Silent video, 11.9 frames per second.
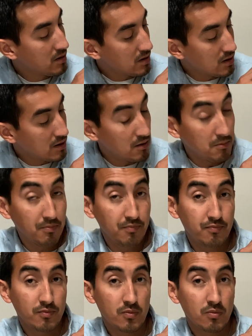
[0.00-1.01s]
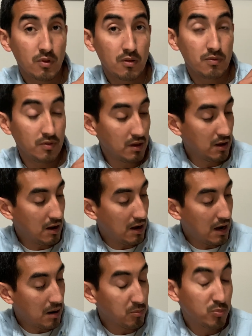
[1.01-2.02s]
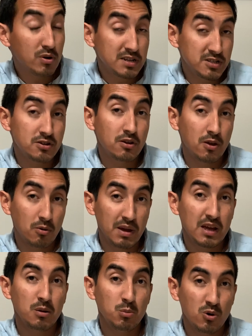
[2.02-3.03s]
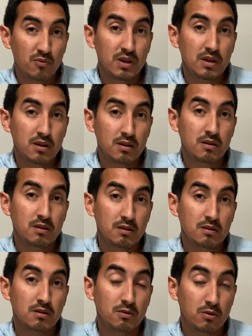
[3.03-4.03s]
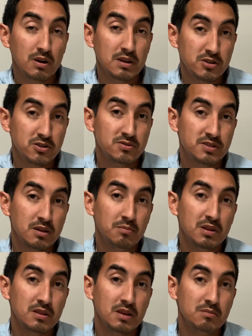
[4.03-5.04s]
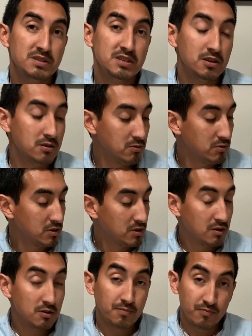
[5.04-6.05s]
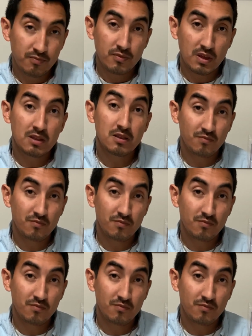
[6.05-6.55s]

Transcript: I'm pretty sure they'll make a movie or introduce him in the MCU in the